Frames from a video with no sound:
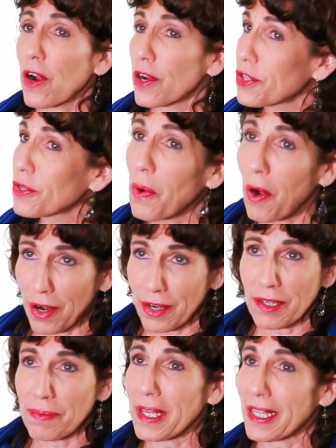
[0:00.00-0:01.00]
far too
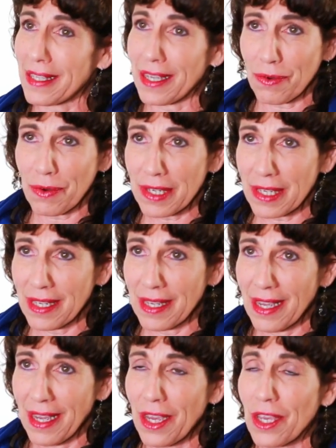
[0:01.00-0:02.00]
hard to be a secret.
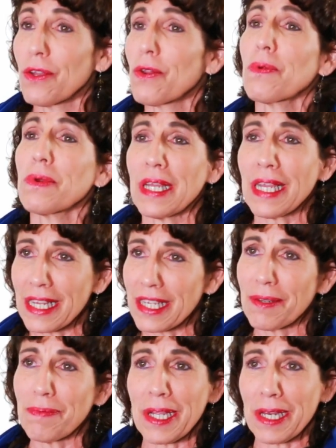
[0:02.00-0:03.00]
You don't
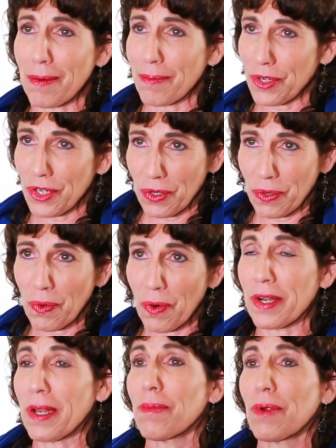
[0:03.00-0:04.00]
need to be number two
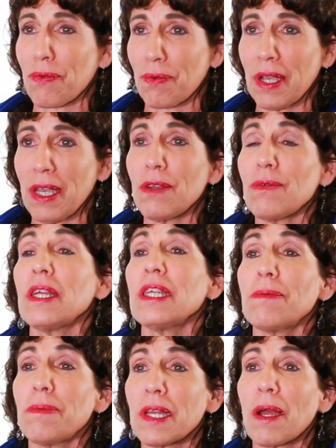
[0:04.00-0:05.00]
or number three. You
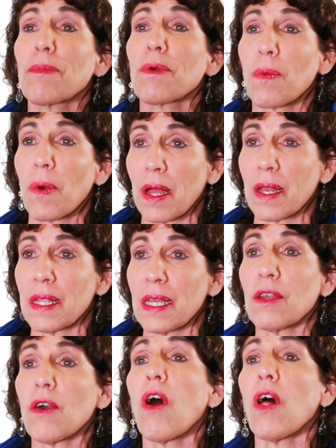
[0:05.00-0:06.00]
need to be number one
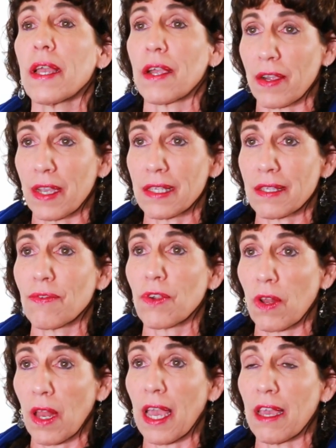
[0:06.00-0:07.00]
in all areas of
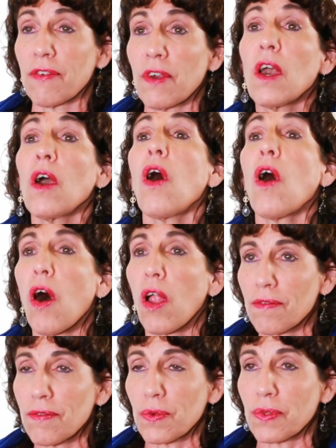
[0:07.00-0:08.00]
your life.
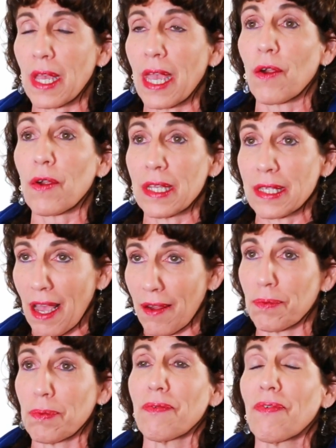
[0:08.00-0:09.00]
All of those areas
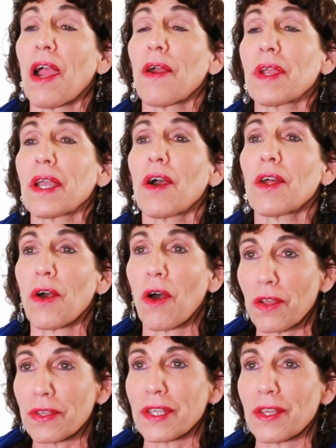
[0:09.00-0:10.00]
have to be firing on
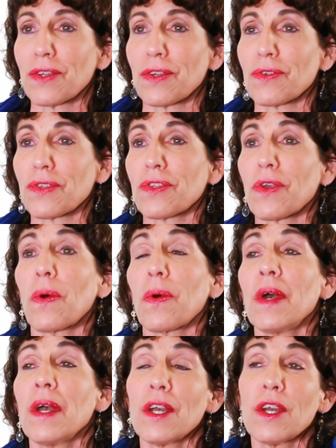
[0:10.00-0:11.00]
all cylinders.
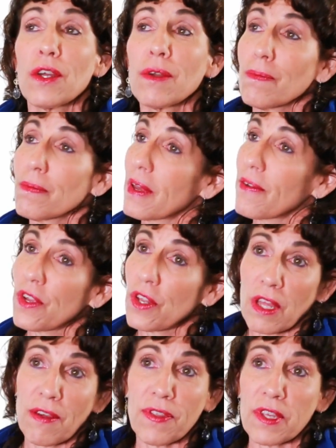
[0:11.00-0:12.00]
So
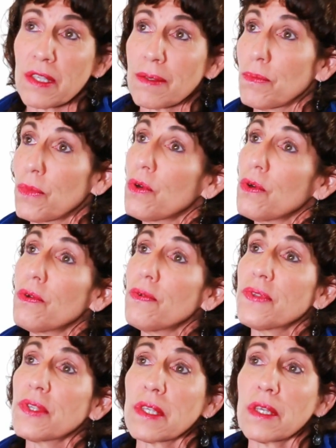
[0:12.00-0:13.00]
if this
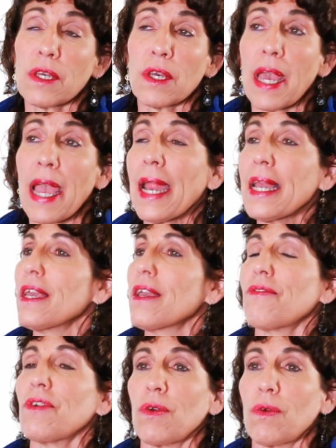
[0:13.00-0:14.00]
moves
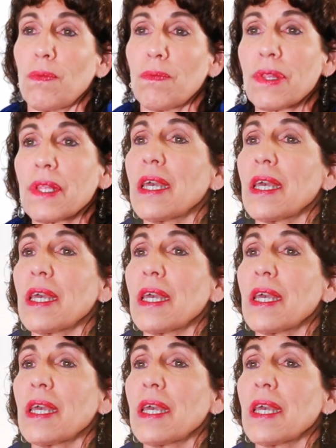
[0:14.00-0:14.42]
any of you,